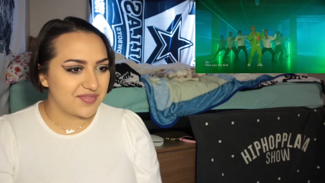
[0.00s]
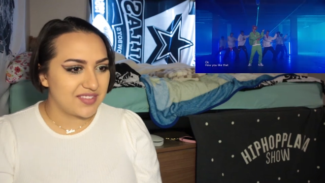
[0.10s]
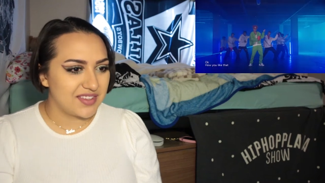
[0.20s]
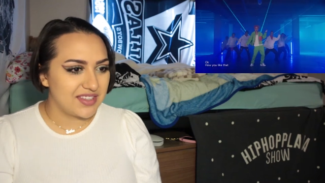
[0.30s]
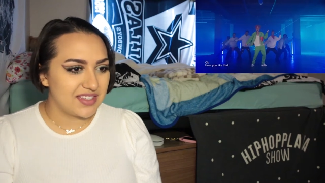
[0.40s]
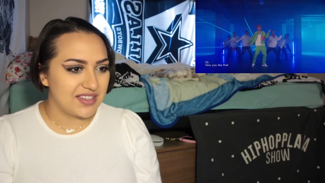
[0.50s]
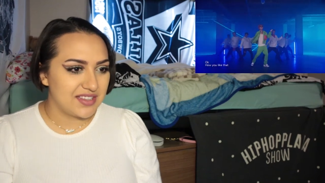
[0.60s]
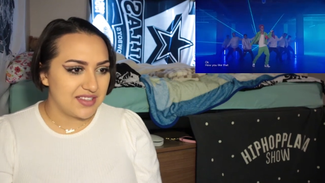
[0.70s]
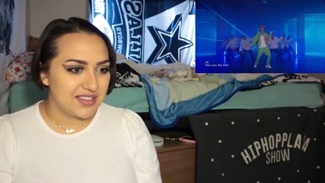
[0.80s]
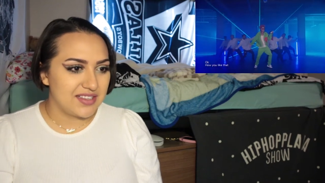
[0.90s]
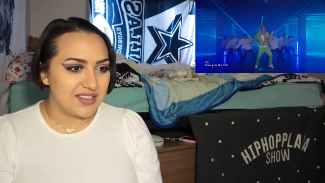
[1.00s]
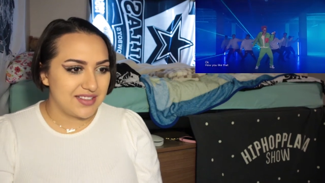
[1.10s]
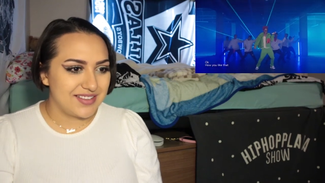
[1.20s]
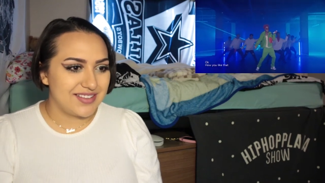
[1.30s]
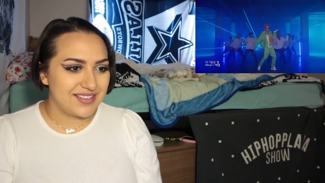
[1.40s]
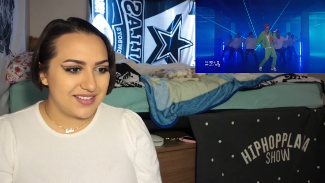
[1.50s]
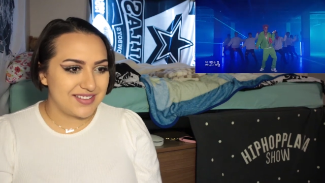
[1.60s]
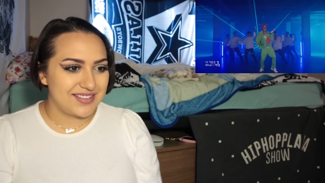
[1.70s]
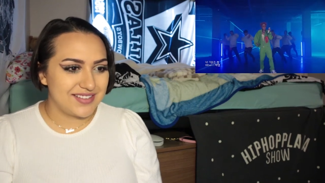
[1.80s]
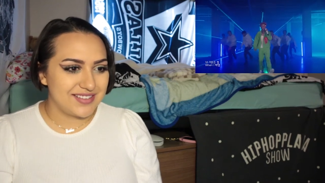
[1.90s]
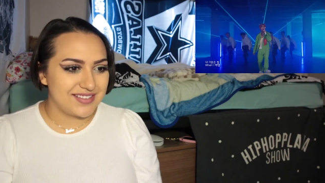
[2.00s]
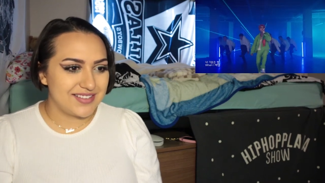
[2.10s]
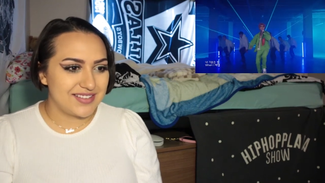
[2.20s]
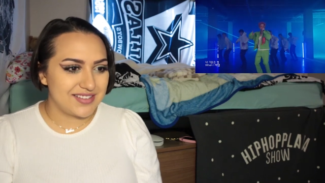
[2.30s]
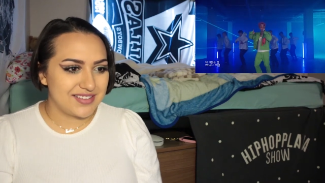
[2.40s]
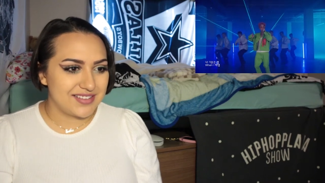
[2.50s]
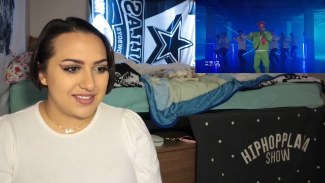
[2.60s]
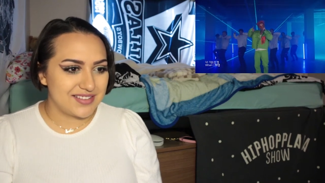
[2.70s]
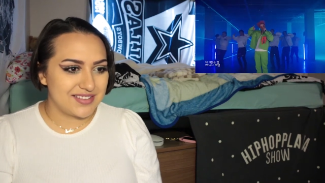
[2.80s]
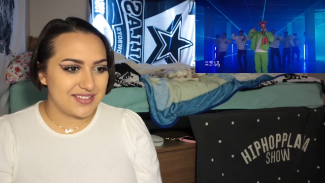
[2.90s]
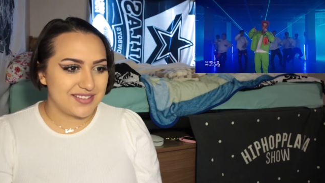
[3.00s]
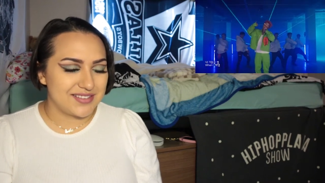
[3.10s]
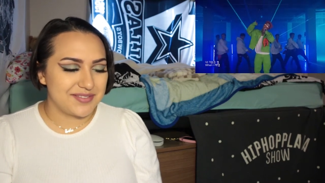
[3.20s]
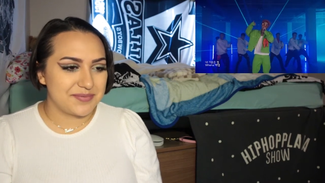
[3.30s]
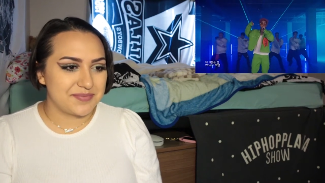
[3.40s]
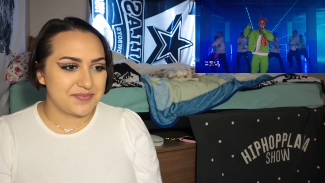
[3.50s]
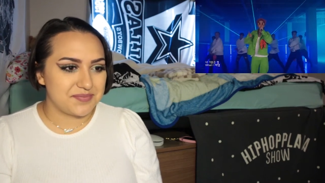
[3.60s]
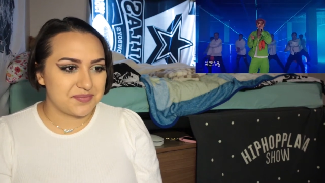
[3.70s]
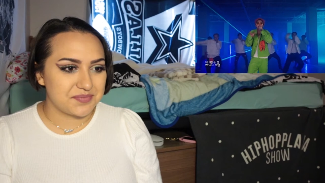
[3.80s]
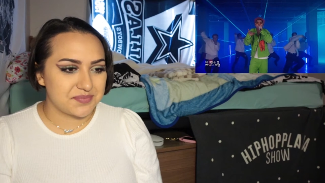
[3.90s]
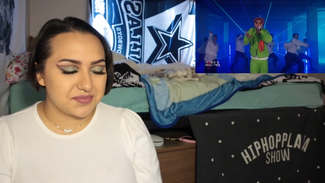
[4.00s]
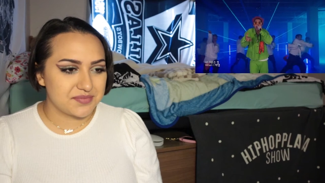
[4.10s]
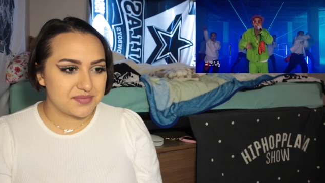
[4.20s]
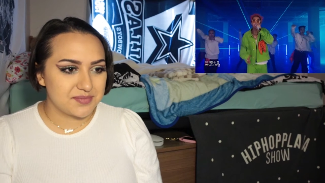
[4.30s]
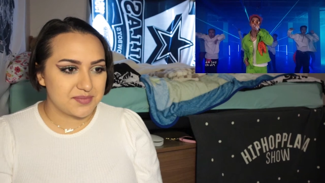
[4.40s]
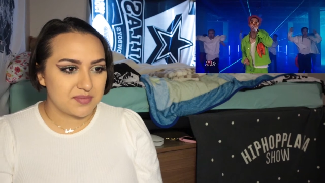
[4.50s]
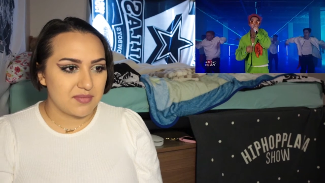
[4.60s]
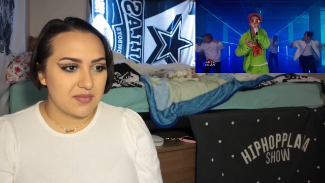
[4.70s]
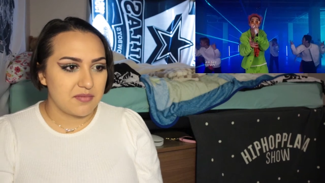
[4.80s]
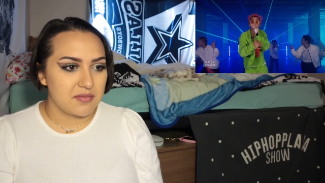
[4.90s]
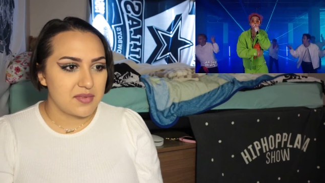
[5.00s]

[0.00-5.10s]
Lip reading: No one is speaking in this clip.